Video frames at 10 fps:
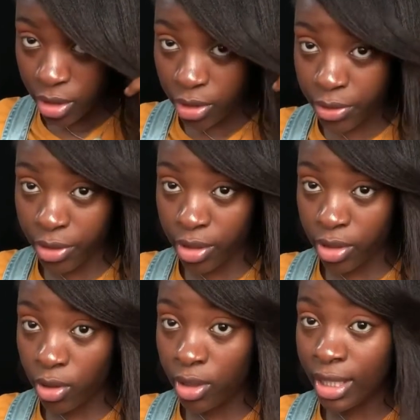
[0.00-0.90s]
you
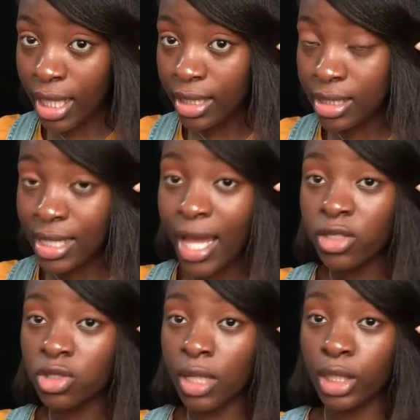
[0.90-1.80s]
could go like this. I
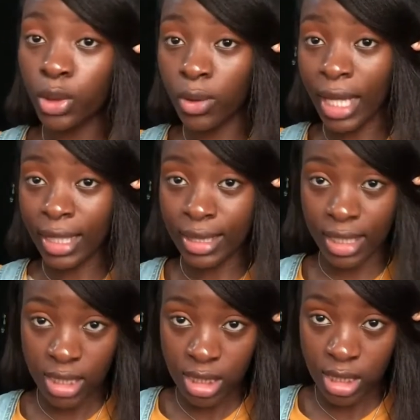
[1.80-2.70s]
usually go like
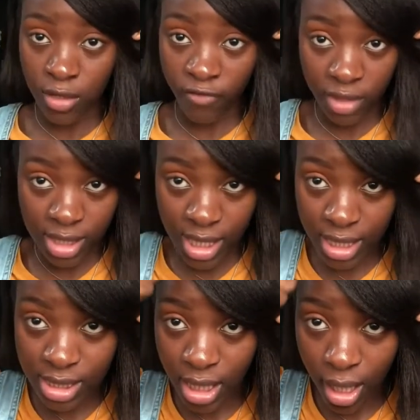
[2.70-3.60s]
this for this
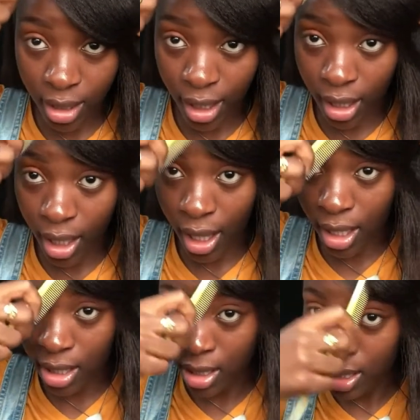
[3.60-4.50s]
hairstyle. Like
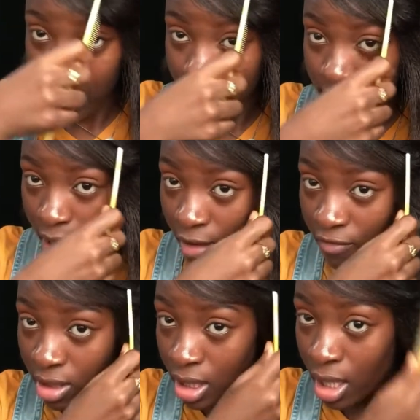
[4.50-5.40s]
I take
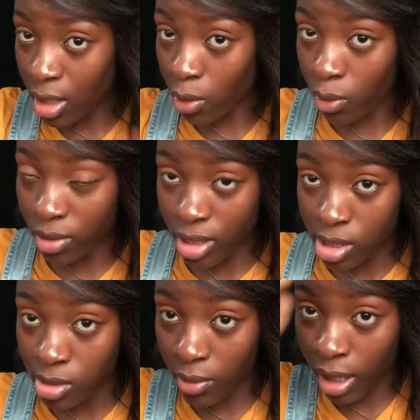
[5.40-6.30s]
everything and go
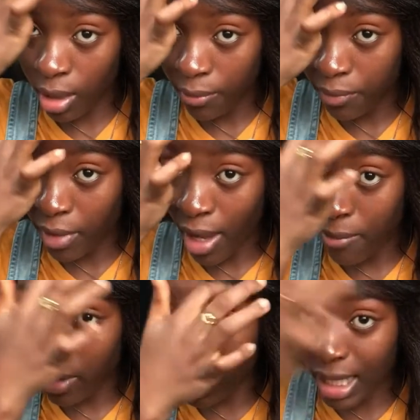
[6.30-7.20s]
this way. I
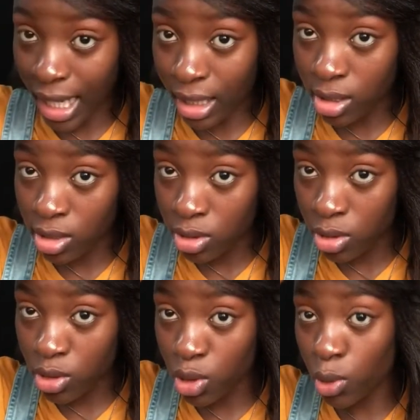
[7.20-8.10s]
bring it like
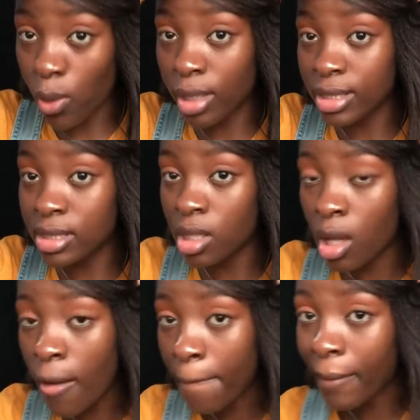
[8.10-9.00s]
towards
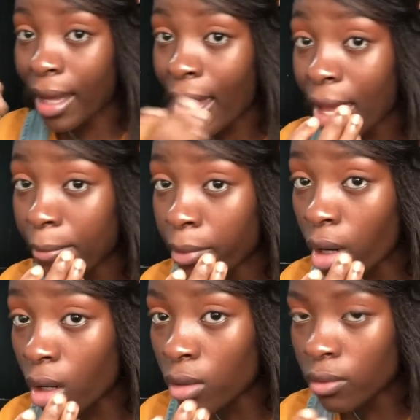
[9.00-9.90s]
my
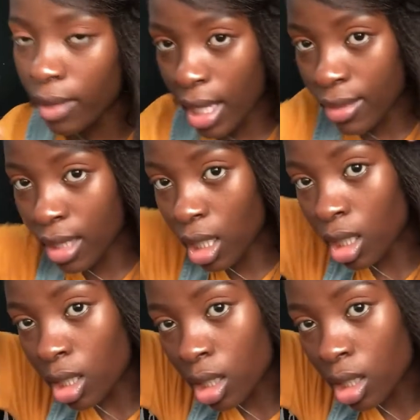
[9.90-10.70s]
eyebrow, and then